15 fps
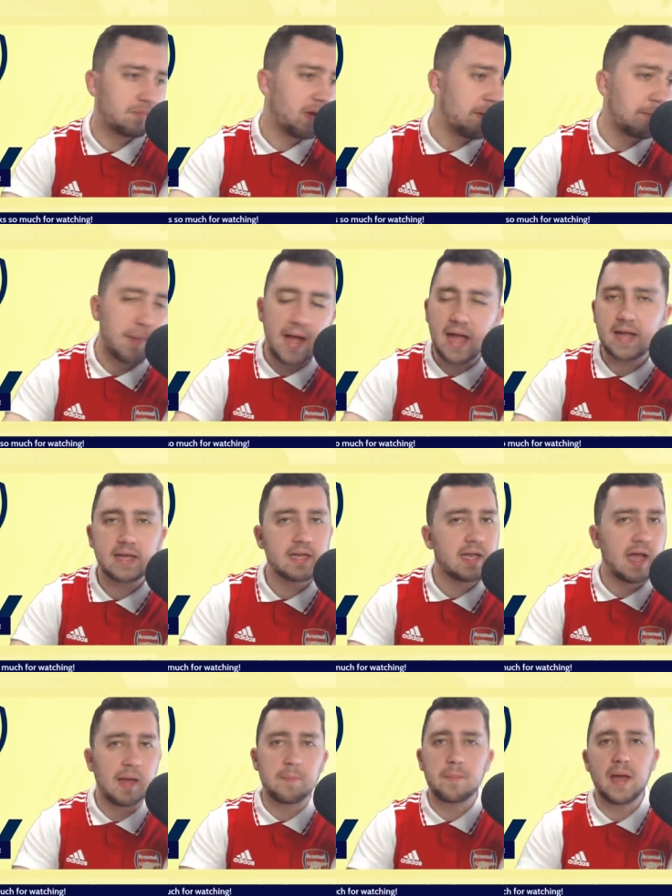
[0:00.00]
and back
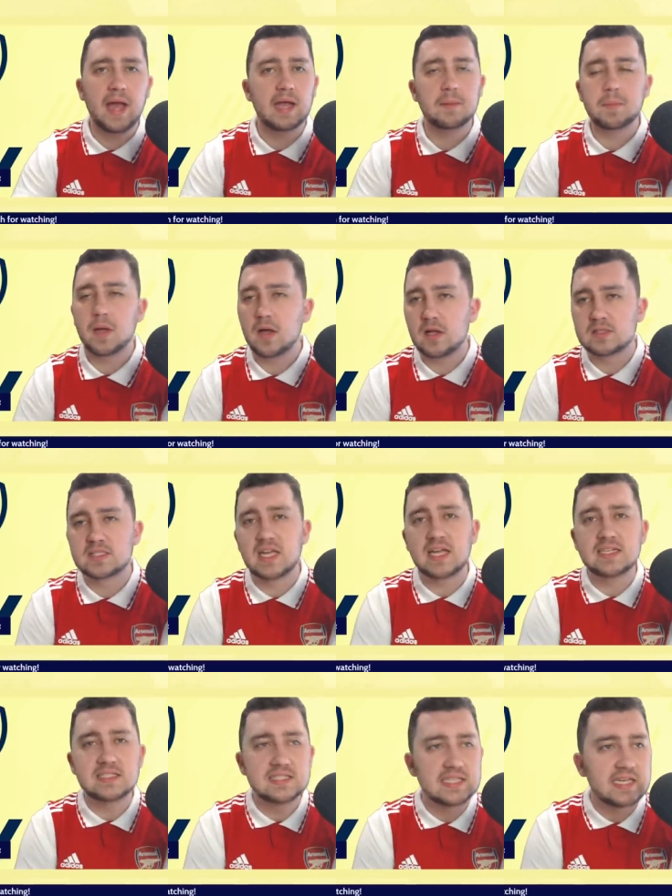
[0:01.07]
and back,
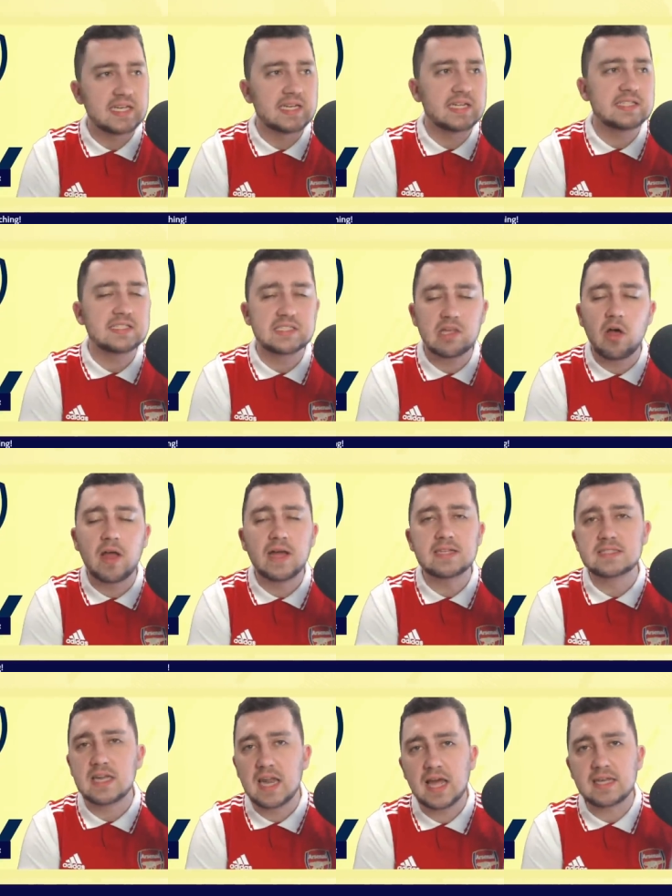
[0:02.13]
Partey, Tierney
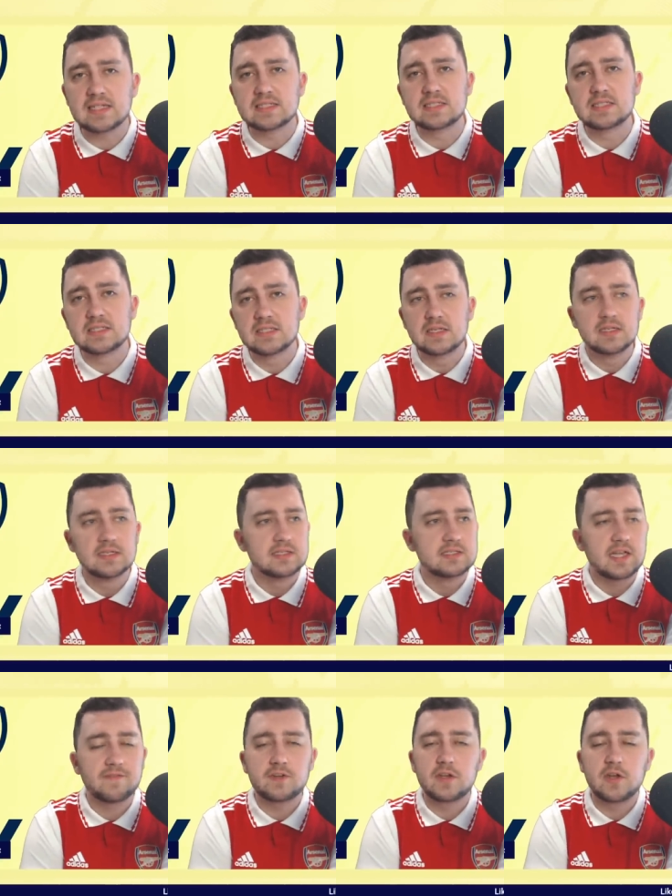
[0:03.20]
signed late.
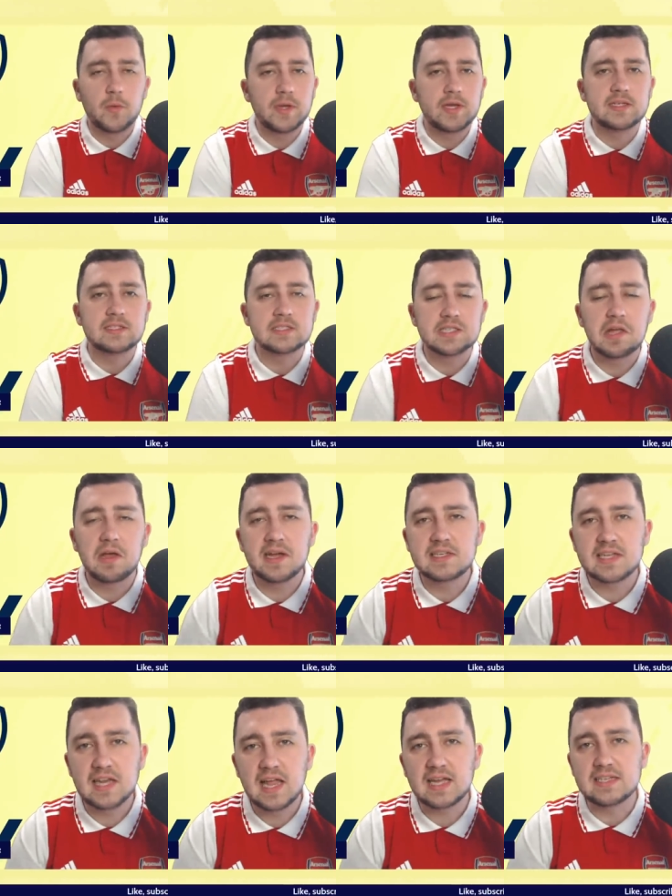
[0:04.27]
David Luiz
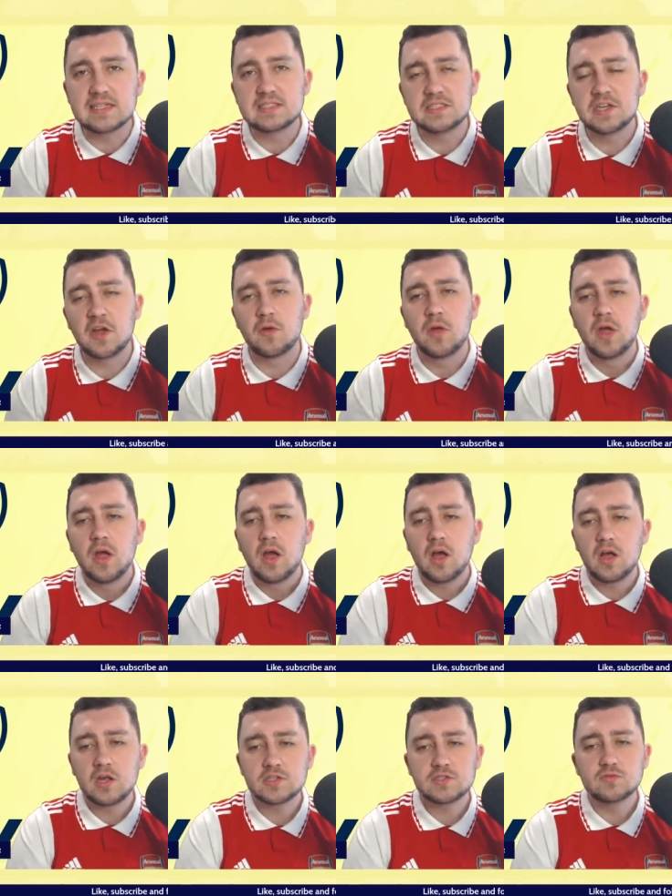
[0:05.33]
signed late. You know,
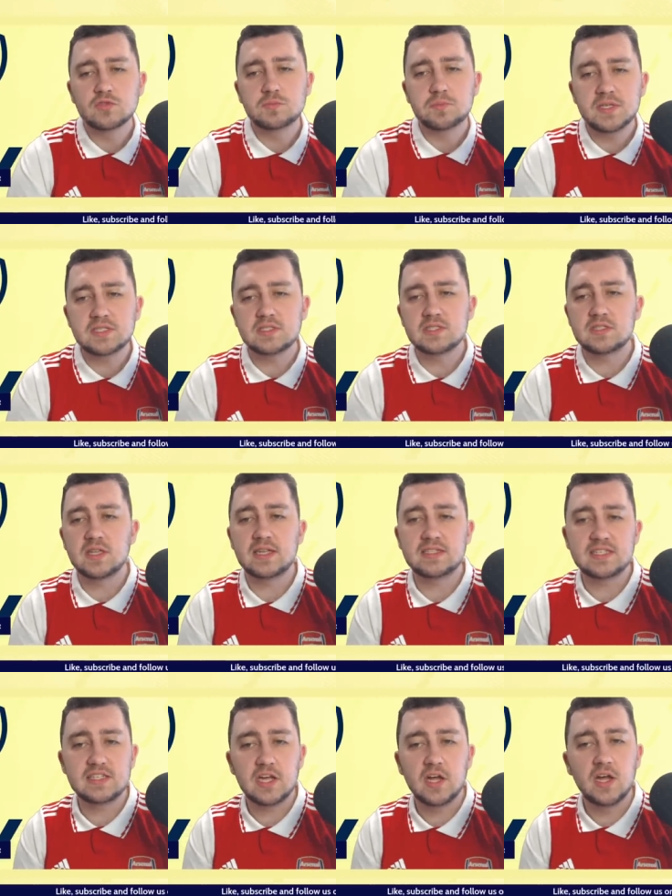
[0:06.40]
Arsenal's business that they
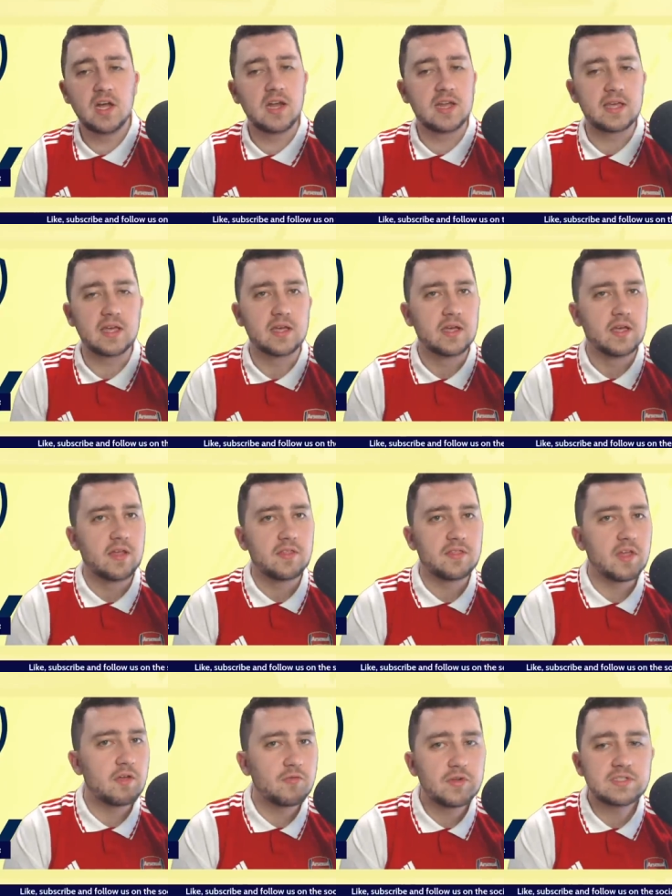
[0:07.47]
did early,
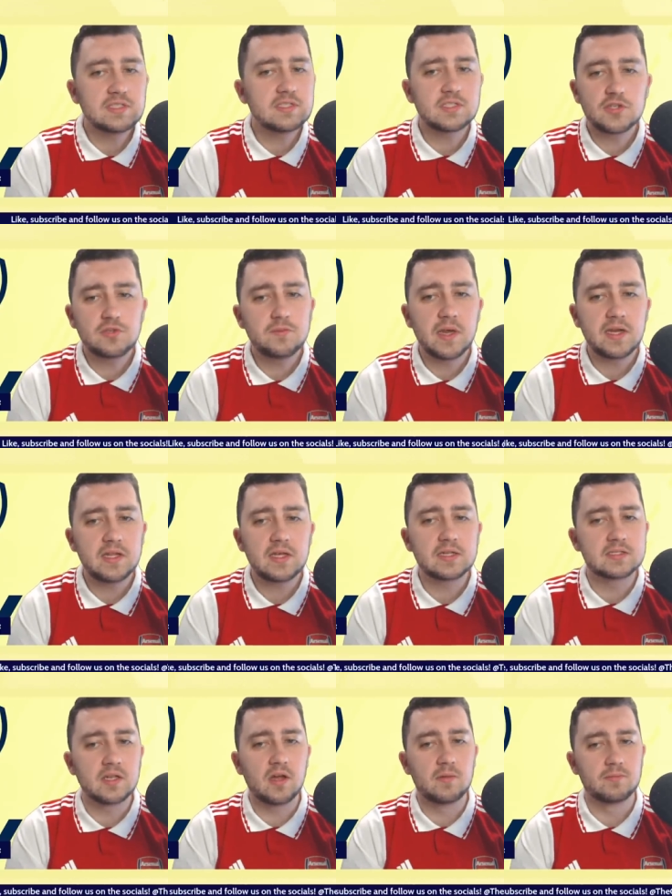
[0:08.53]
there isn't too many
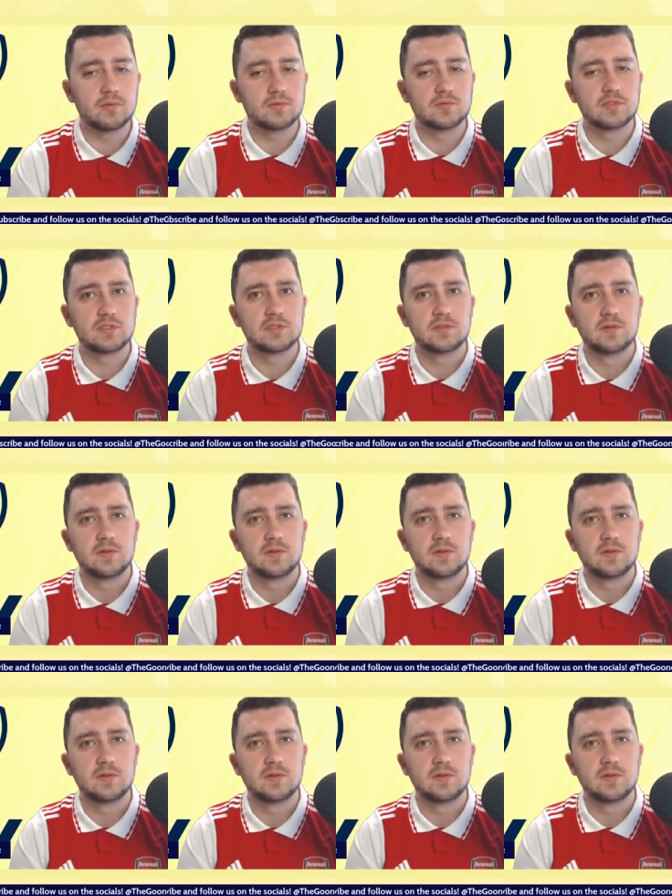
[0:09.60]
examples.